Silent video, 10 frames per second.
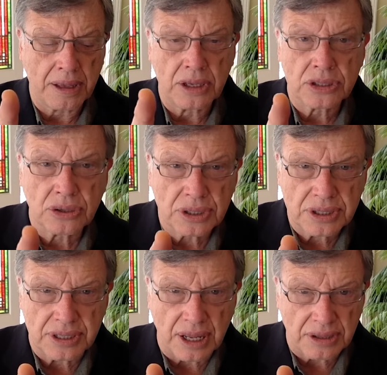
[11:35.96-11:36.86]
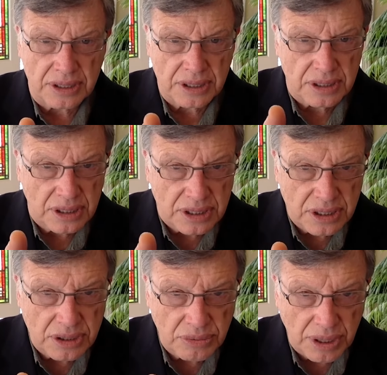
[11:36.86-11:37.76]
So
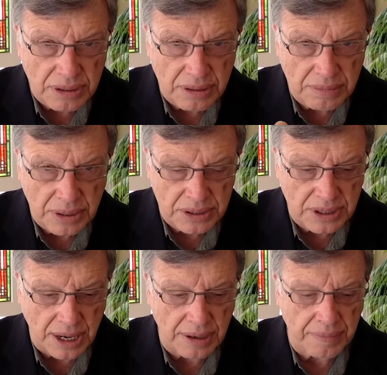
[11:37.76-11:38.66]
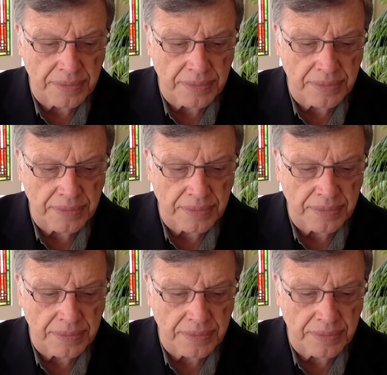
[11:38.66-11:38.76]
listen to what Musk said.